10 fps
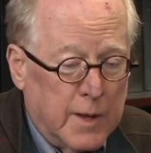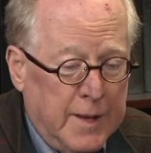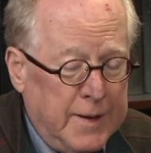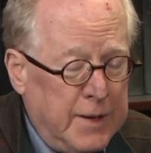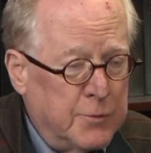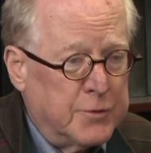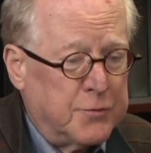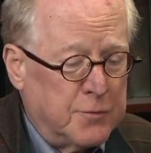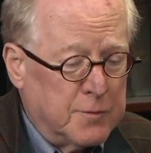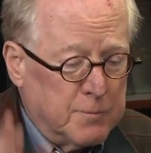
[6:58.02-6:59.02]
And he
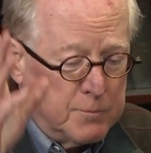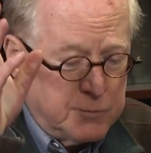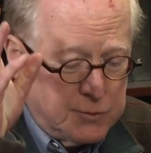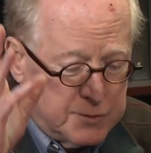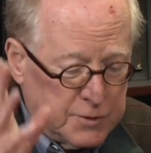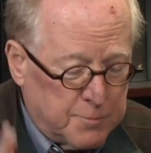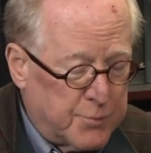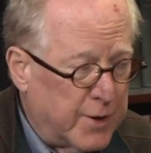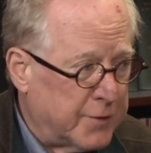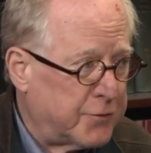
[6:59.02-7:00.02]
was
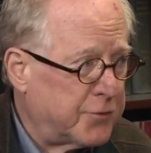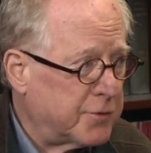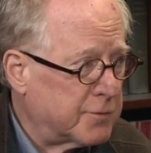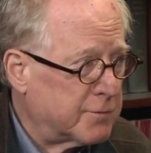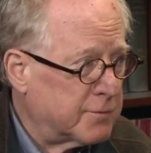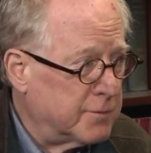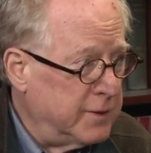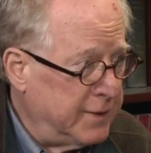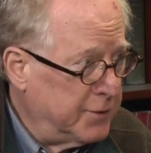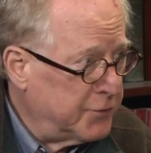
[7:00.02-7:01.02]
depressed,
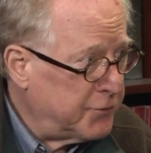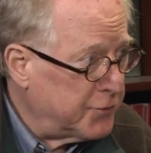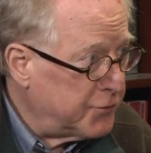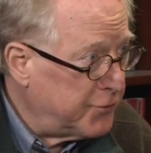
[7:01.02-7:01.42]
needless to